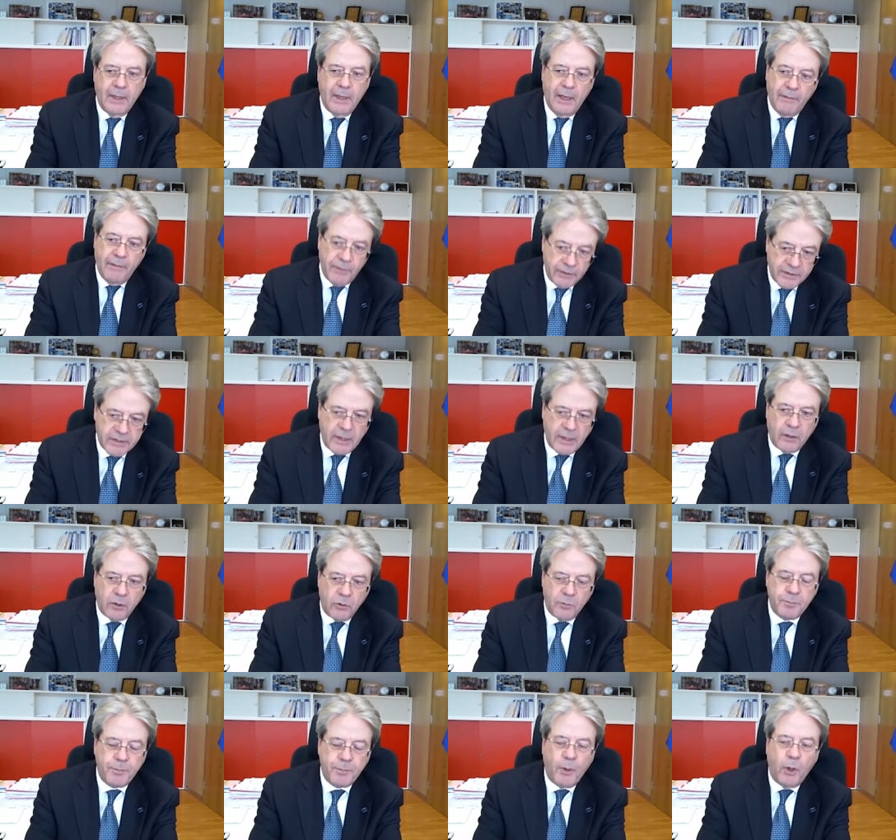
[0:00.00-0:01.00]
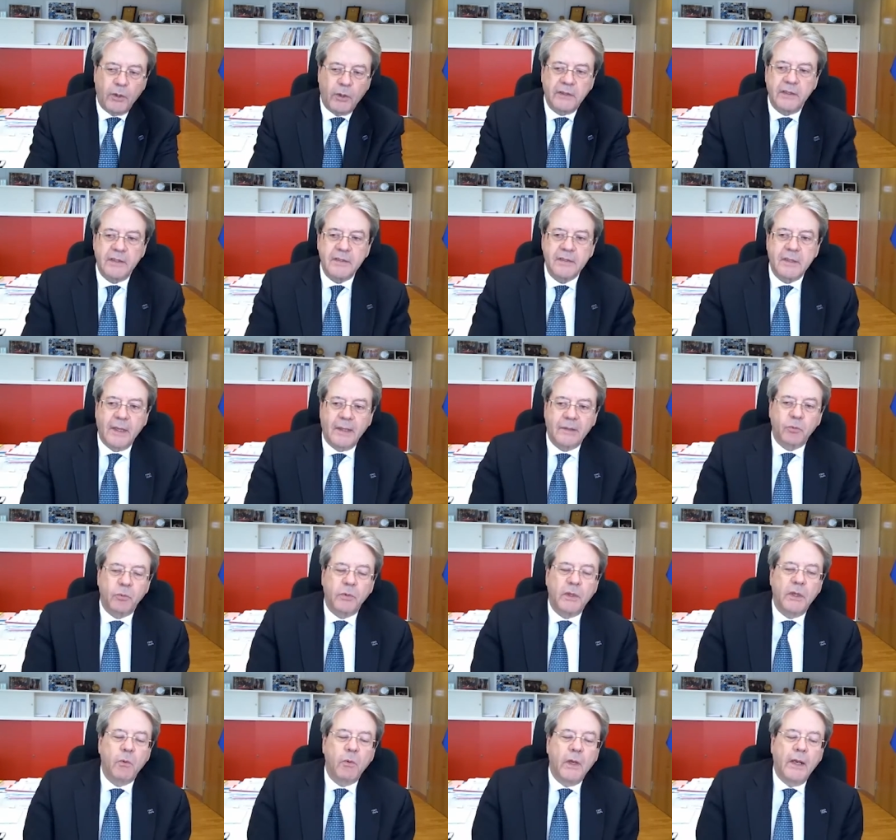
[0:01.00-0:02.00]
And the second point is that
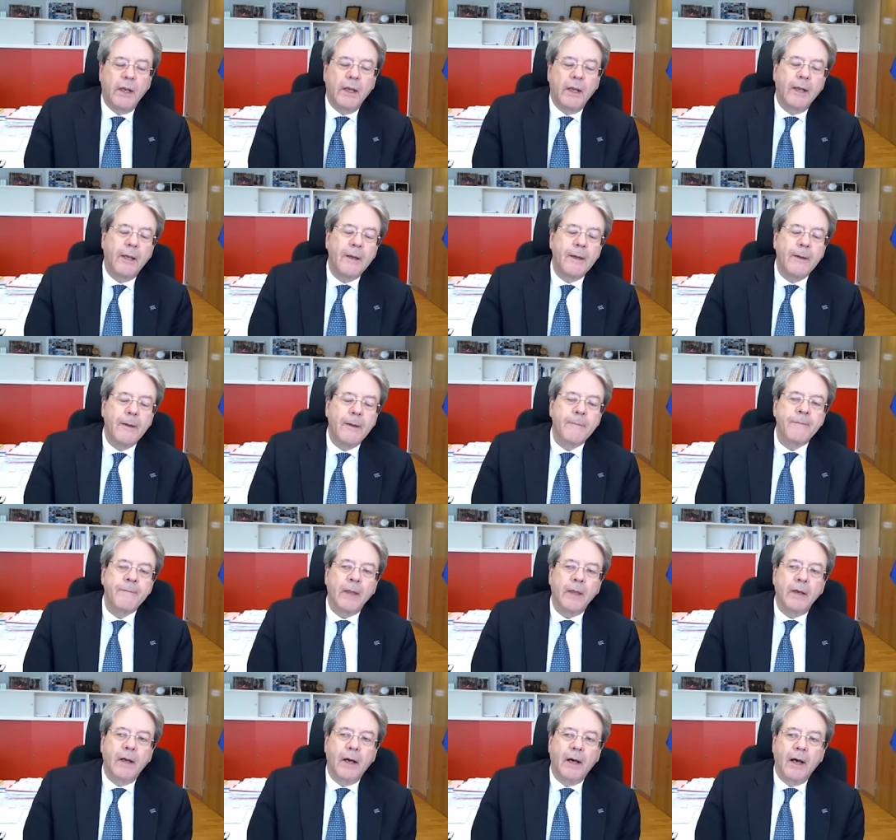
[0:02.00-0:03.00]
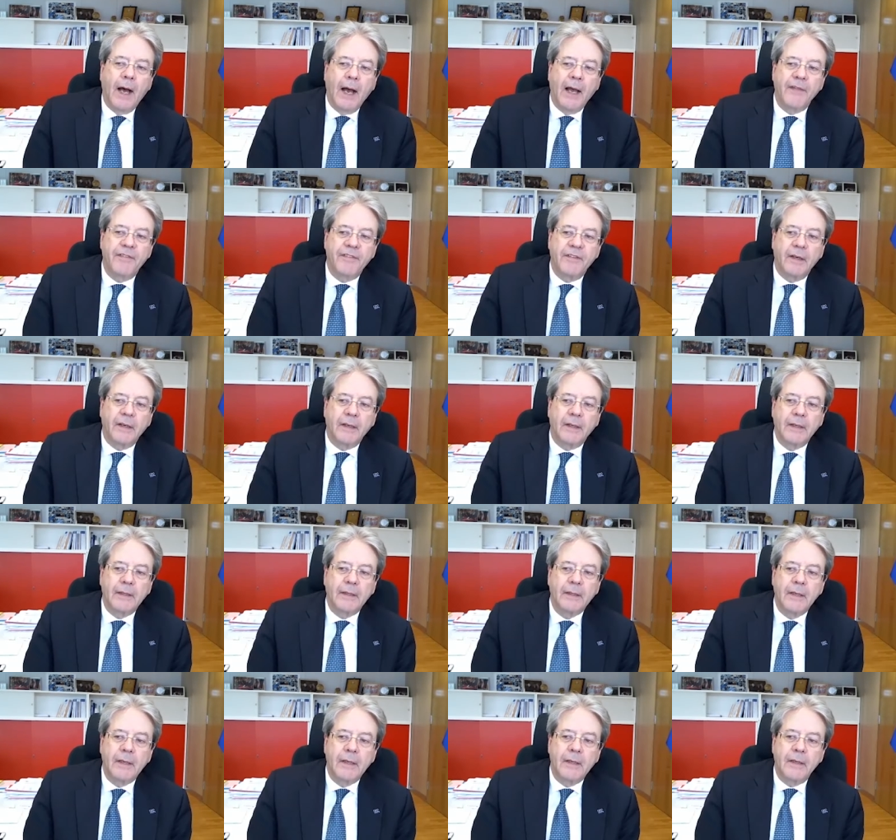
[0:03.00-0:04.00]
we will, I
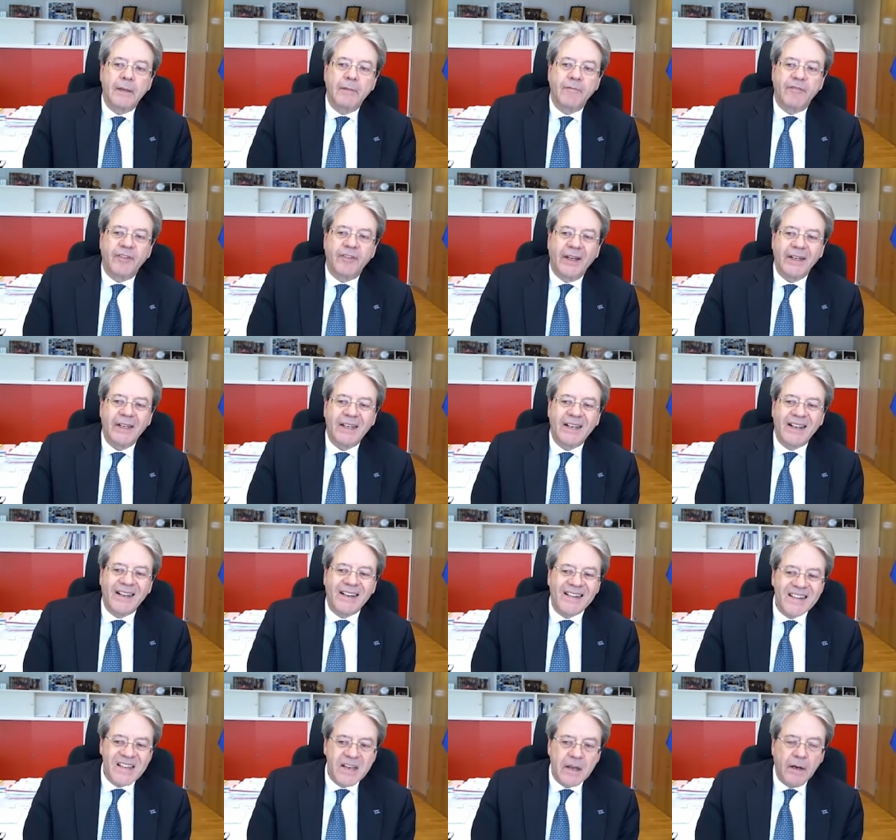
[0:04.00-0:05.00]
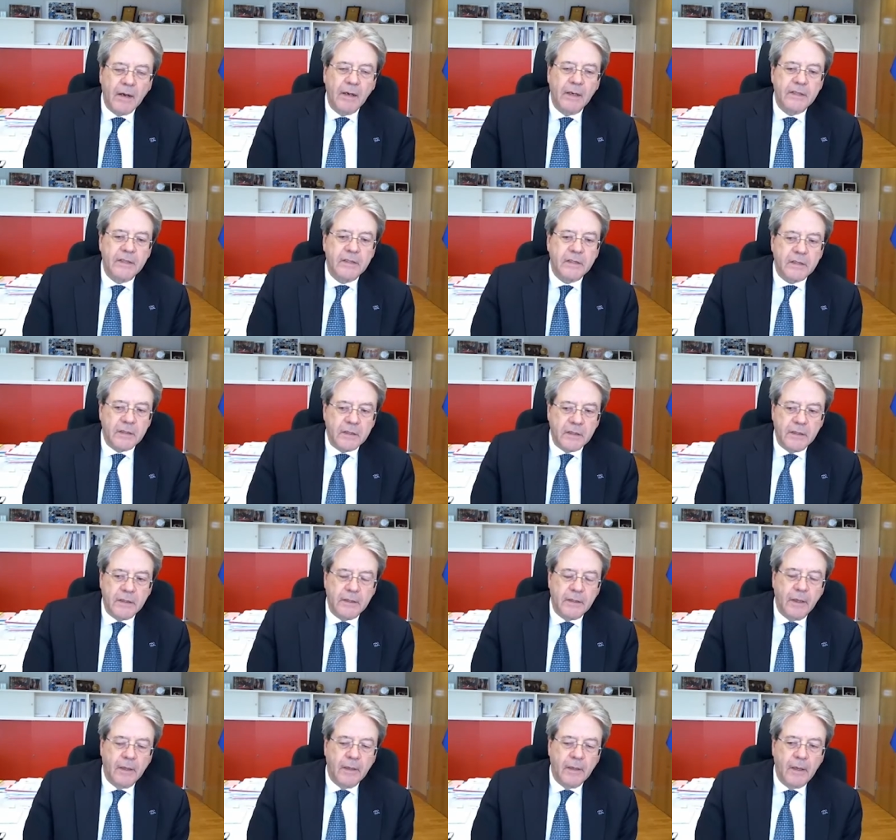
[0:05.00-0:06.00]
think, very clearly
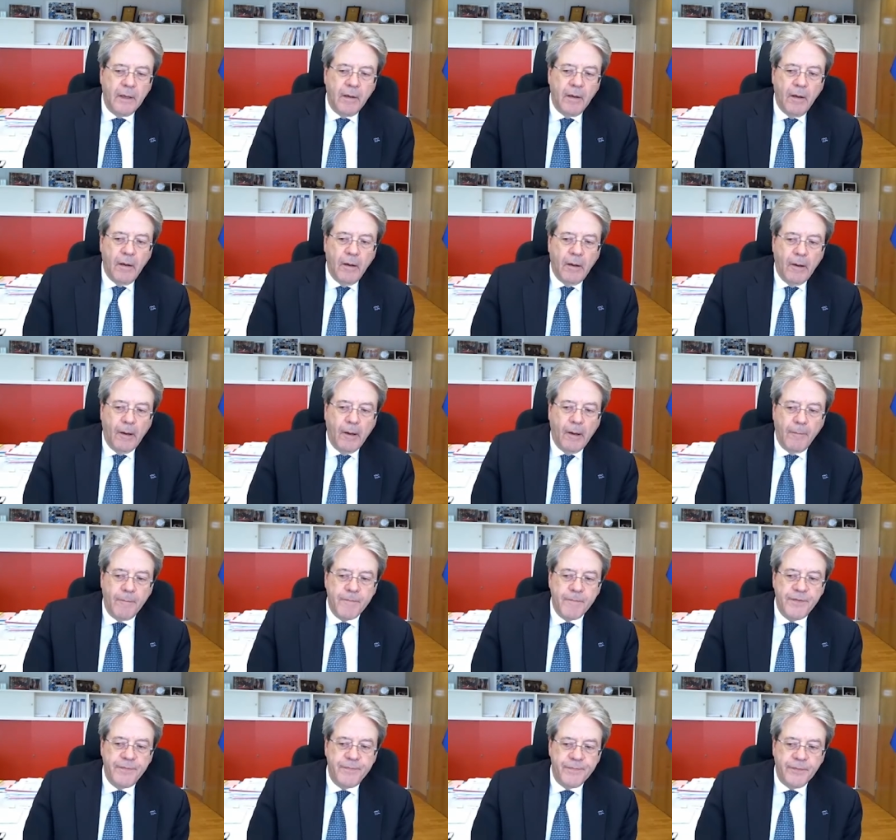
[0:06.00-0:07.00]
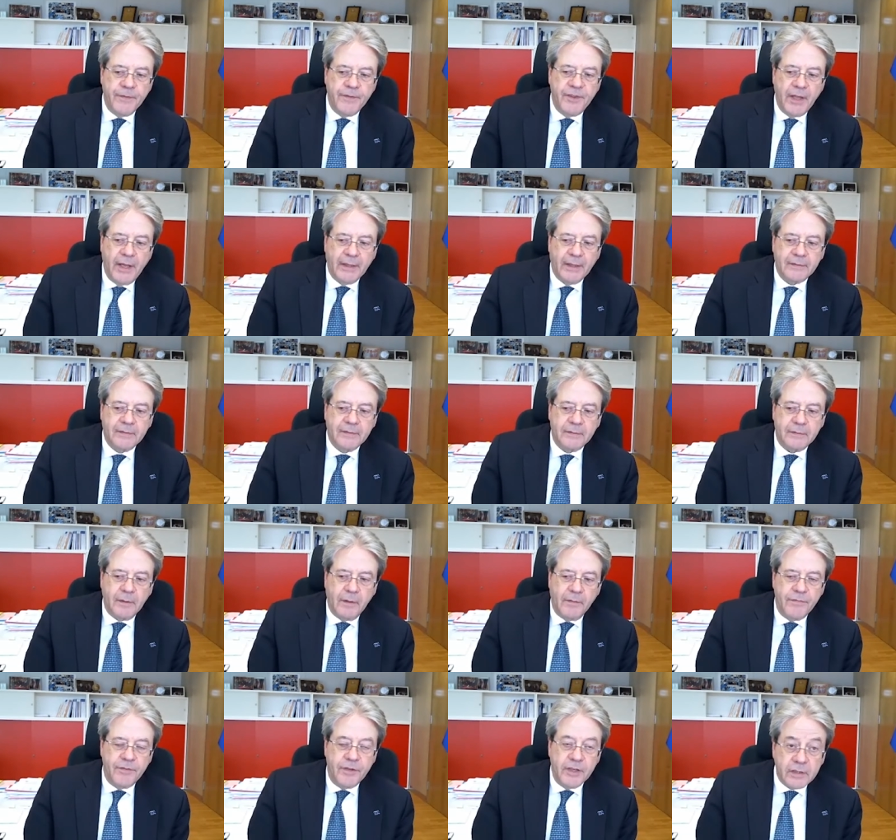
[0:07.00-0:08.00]
see that
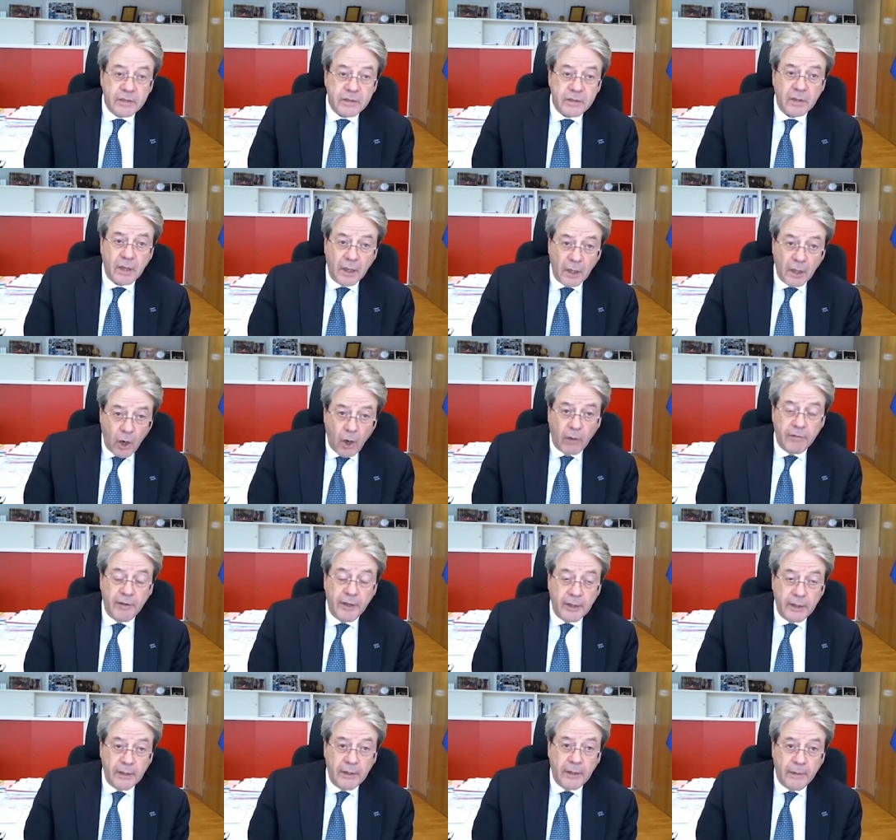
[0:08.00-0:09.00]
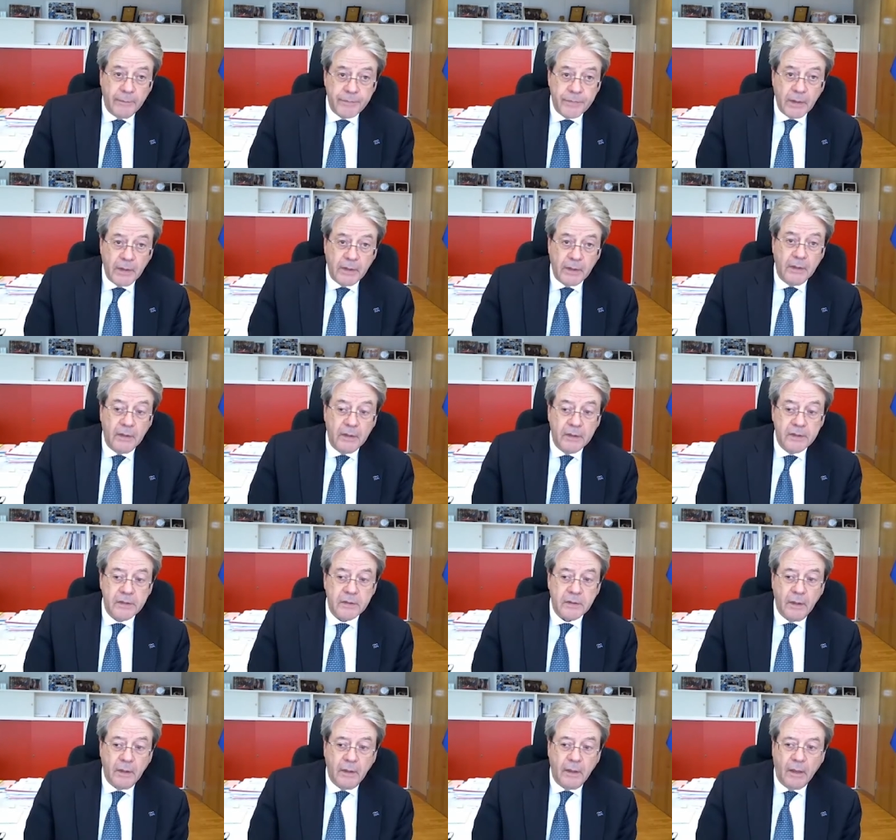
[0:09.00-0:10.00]
this recovery
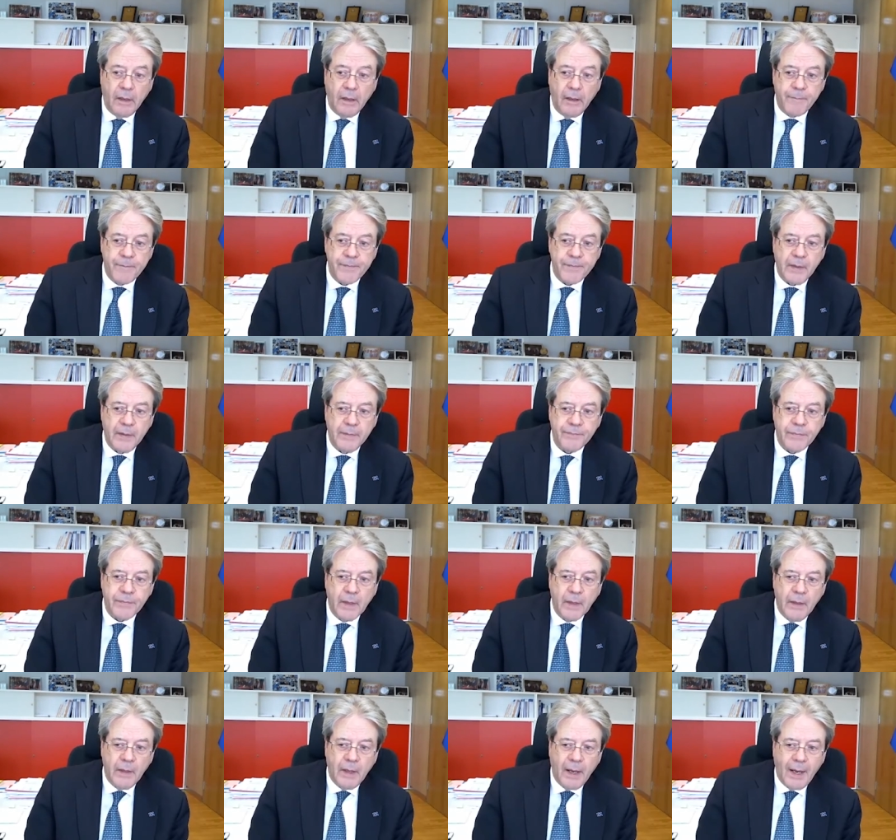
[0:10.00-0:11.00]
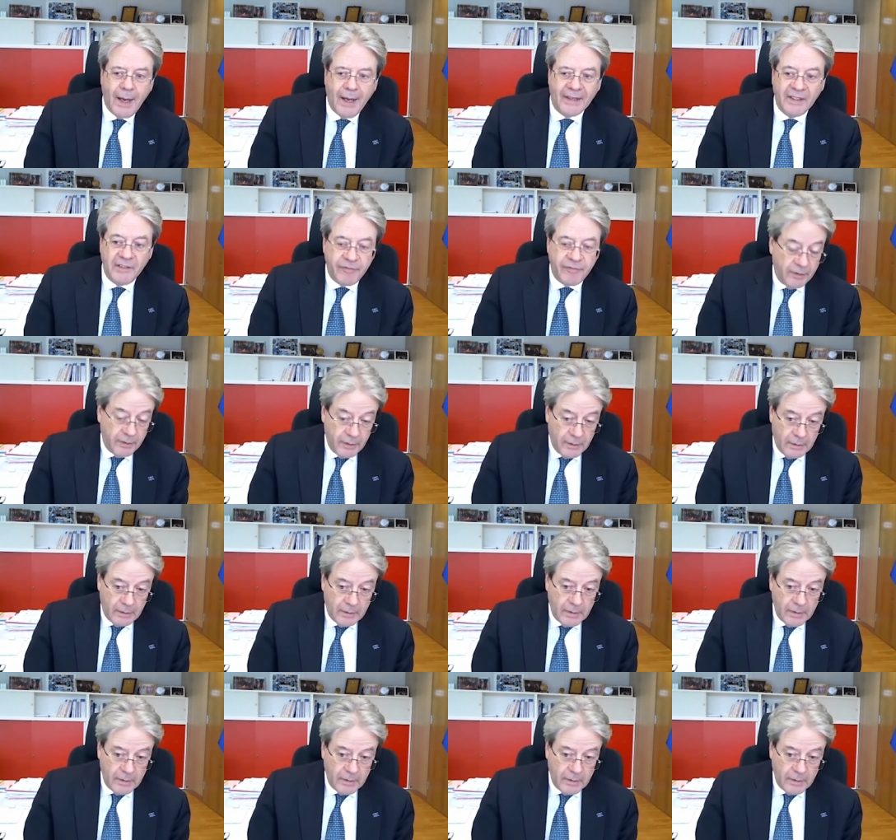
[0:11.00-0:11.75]
is uneven.